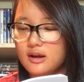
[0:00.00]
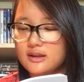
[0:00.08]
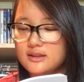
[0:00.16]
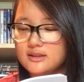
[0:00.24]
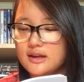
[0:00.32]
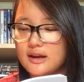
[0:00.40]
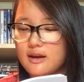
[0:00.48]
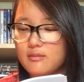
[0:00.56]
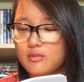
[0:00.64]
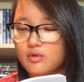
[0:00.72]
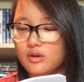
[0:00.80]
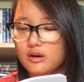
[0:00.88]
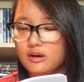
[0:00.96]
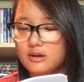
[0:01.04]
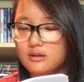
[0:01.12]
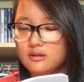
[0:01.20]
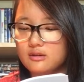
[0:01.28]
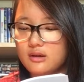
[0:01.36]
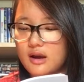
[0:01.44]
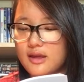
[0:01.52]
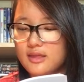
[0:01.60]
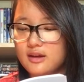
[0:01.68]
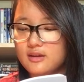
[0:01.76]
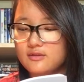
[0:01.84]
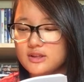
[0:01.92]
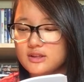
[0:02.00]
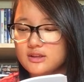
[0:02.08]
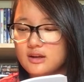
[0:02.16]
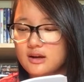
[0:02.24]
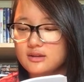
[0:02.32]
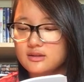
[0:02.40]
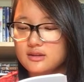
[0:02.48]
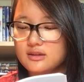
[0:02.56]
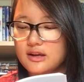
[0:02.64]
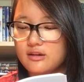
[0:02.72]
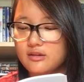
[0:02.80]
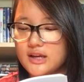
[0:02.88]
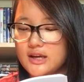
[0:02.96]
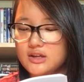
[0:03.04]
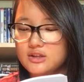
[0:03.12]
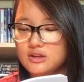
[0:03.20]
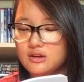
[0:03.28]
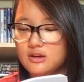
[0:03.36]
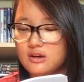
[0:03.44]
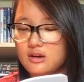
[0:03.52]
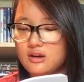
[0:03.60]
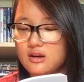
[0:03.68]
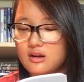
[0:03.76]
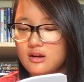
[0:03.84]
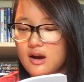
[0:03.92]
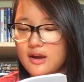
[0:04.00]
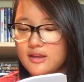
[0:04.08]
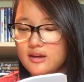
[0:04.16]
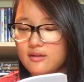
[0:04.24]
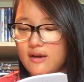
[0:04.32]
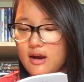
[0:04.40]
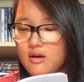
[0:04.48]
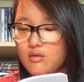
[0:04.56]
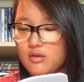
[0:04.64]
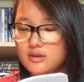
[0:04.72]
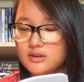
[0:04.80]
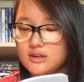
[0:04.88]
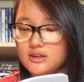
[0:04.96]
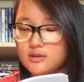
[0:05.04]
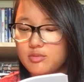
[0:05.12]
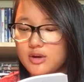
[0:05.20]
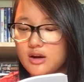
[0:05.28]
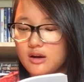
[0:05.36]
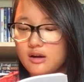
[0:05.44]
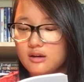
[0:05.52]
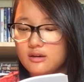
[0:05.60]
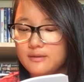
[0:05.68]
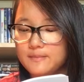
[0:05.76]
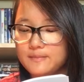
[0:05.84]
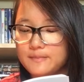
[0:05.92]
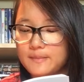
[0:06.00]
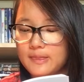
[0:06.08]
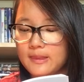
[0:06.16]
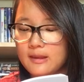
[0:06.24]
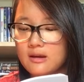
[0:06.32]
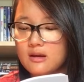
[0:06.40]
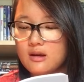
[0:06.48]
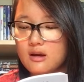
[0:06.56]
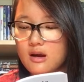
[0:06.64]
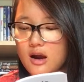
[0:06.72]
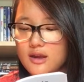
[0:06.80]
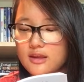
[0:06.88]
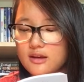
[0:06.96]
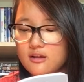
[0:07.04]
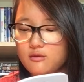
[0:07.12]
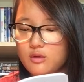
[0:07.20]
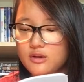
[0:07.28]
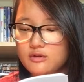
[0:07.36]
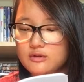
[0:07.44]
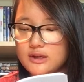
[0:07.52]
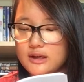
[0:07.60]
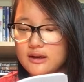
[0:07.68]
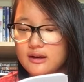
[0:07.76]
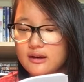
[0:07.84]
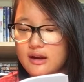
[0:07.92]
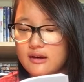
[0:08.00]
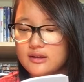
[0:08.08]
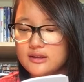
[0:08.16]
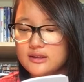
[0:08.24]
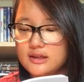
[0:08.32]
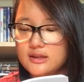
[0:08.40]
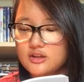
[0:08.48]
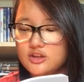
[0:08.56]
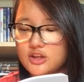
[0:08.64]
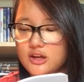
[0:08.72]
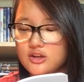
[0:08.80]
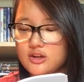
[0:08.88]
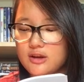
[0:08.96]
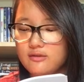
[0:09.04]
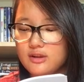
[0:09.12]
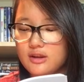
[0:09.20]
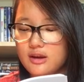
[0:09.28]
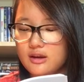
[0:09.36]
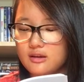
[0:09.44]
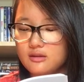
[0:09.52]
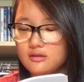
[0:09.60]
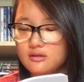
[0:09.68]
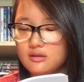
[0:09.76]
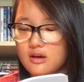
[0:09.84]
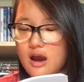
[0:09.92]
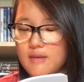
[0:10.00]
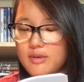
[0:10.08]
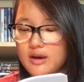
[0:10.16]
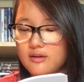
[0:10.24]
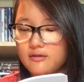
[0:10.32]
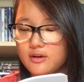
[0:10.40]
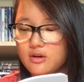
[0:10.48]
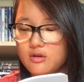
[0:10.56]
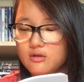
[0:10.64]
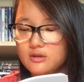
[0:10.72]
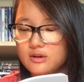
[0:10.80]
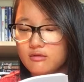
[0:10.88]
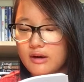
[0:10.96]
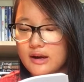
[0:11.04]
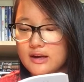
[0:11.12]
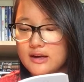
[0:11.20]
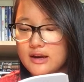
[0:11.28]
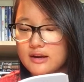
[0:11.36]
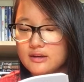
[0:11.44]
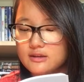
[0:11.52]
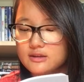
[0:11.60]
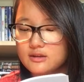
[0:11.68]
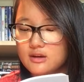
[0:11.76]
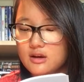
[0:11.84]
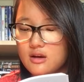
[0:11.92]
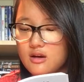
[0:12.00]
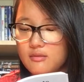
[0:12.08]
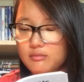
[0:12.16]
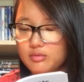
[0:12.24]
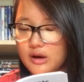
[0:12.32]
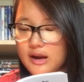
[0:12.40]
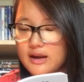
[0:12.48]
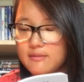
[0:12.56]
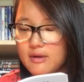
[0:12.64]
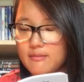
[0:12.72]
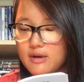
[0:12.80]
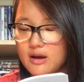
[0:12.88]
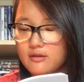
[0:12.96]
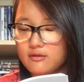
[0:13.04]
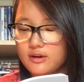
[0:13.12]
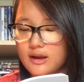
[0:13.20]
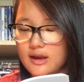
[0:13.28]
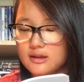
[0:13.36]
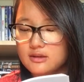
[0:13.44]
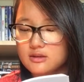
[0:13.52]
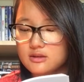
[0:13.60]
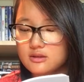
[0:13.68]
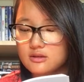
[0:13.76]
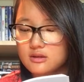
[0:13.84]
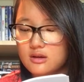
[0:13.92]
Instead, I mourn. I think of disgust and degradation. I think of how I want to disappear. I think of what you did and how this season changed everything. I beg for cold and rainy days, praying my mind forgets.